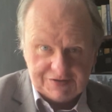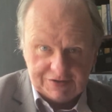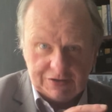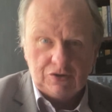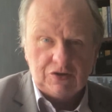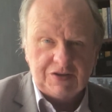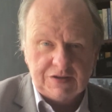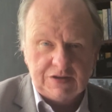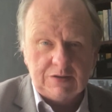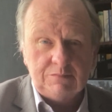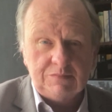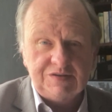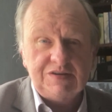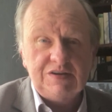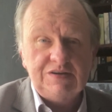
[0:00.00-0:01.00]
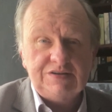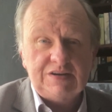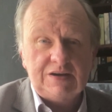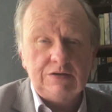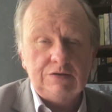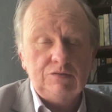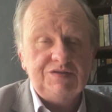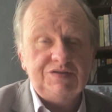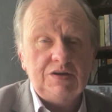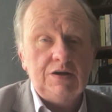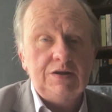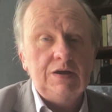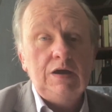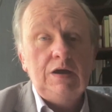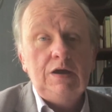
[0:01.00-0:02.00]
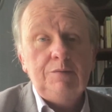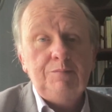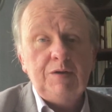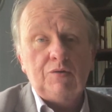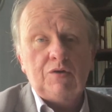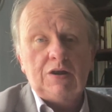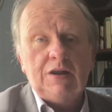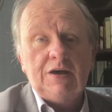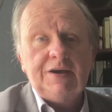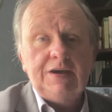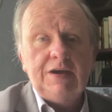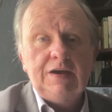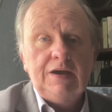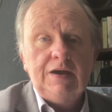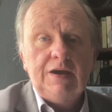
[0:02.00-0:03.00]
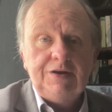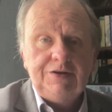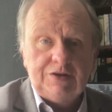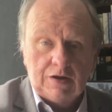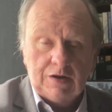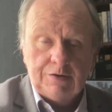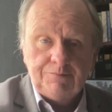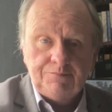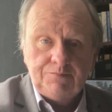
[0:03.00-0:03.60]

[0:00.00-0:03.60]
including the numbers down the side. Pick what I like, done.